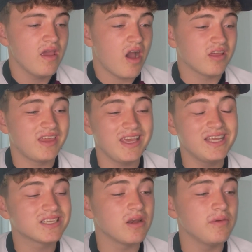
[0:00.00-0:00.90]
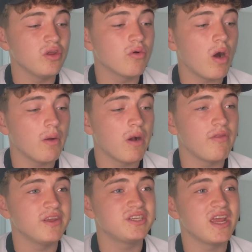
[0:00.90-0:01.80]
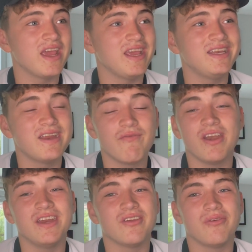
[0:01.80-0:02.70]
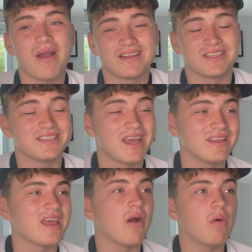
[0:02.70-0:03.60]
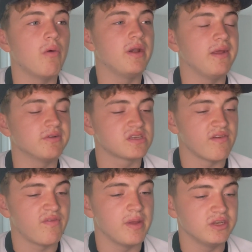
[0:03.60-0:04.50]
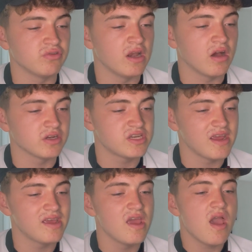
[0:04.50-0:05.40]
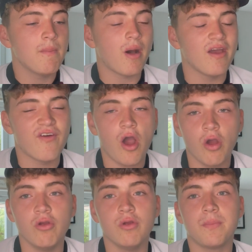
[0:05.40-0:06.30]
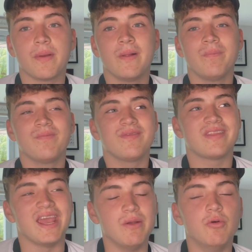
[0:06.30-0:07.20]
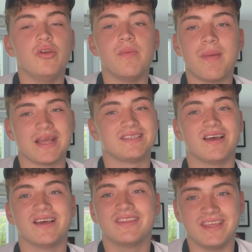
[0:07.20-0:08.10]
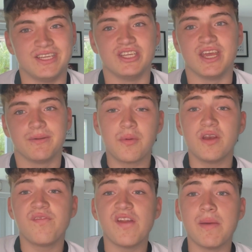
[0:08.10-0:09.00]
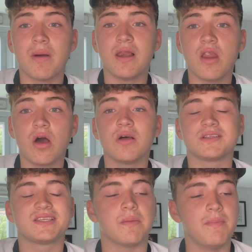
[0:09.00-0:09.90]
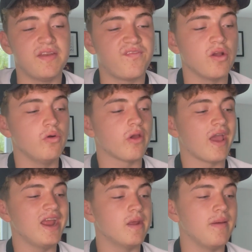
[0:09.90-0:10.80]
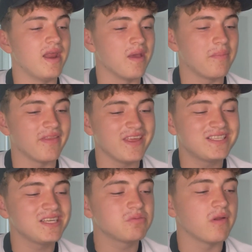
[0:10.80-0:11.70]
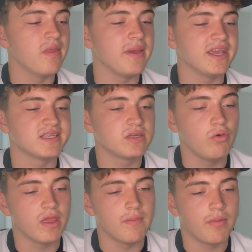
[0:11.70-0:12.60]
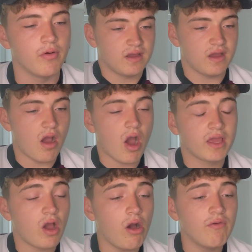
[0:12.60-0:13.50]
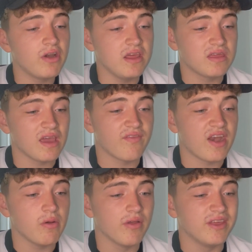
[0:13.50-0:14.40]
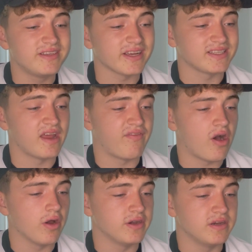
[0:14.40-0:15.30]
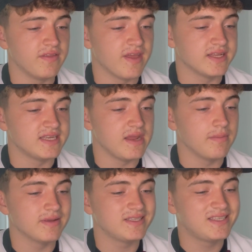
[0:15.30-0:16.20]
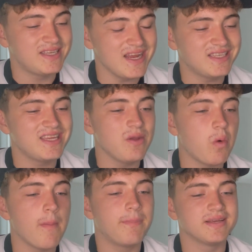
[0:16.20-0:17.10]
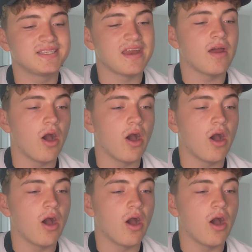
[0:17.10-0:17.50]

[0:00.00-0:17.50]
I think he's going to do quite well this year. He didn't really do, as I said, that well when he returned from injury last year. But I hope that he will do better this year. I'm going to fill in my last midfielder in a minute, but this is one of the biggest talking points. I can't really think of anyone that doesn't have Haaland in their team. 61%